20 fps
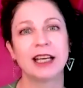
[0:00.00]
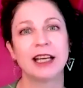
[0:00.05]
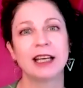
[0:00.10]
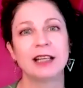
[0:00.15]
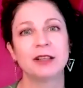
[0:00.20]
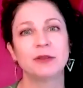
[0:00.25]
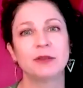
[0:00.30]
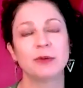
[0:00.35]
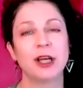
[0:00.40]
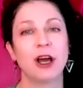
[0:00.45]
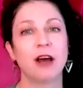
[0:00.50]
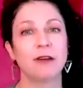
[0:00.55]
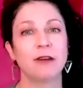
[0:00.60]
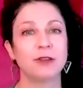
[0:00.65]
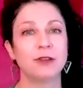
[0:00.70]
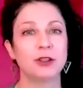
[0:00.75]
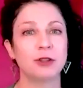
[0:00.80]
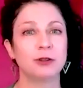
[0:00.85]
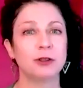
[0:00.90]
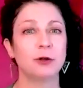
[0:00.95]
and we
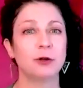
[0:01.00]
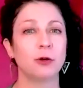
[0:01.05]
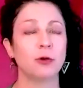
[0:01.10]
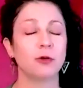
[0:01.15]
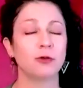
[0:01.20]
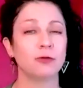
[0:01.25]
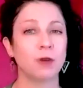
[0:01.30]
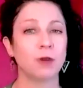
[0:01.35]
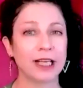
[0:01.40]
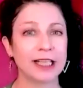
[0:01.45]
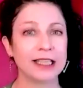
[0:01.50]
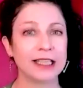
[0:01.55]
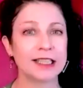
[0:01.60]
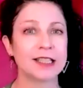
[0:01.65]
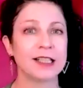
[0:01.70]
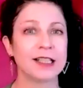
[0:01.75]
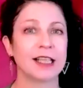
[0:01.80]
offer rites